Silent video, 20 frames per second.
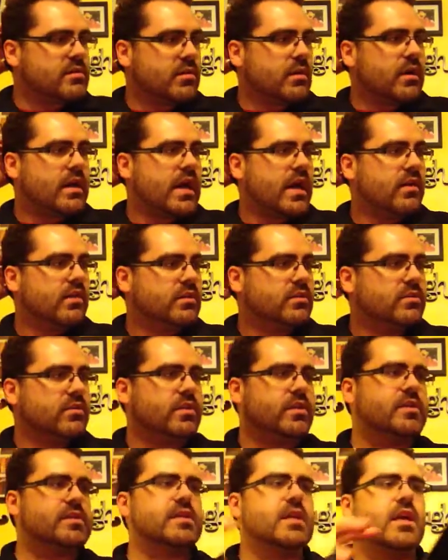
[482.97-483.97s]
or how it
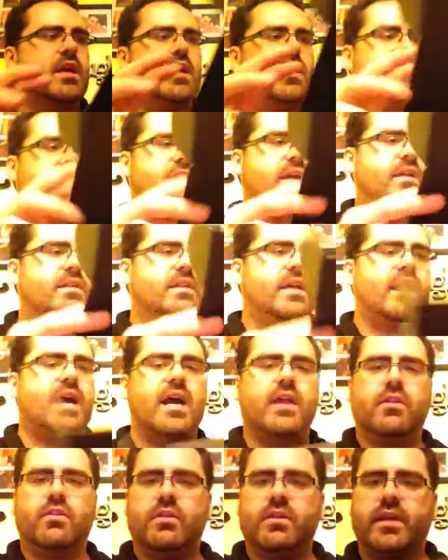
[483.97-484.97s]
looks, they
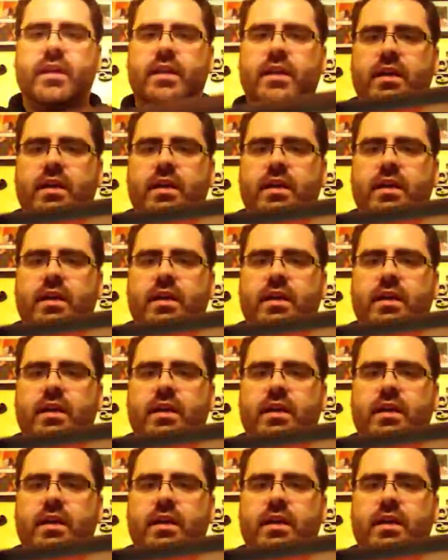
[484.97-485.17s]
kind of look like